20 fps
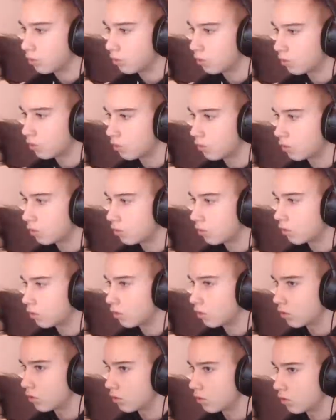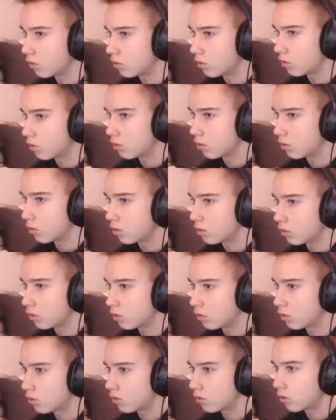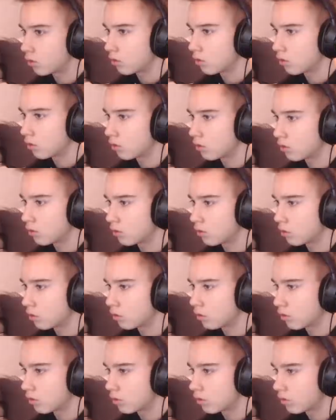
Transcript: Nothing is said.